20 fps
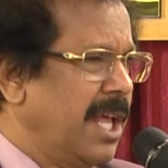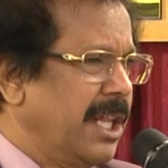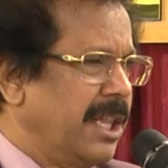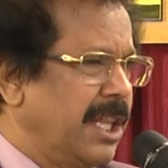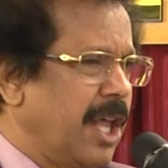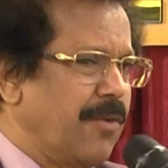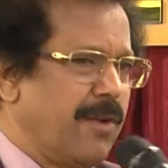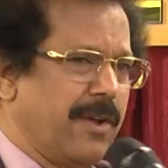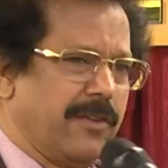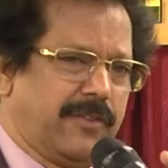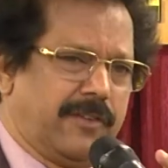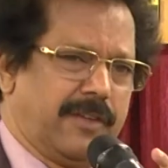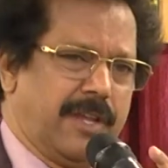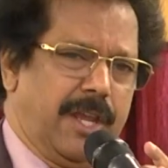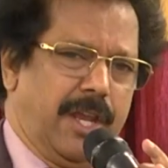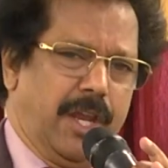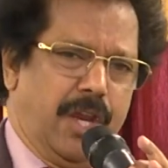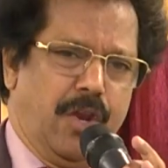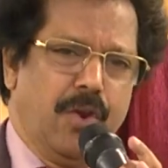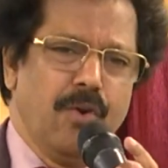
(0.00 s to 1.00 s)
there was a
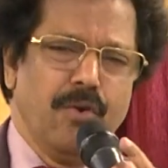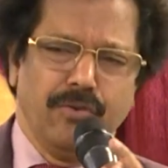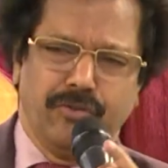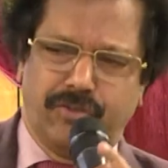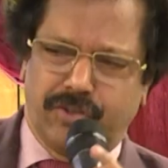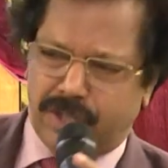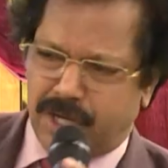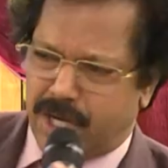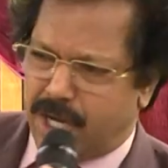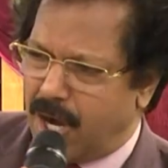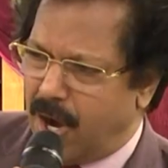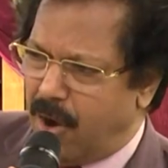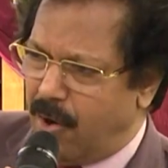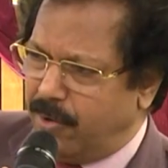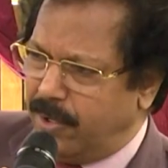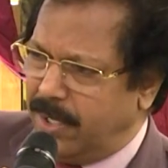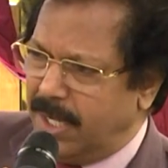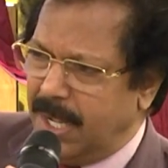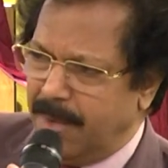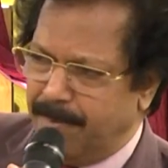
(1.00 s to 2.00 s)
huge crowd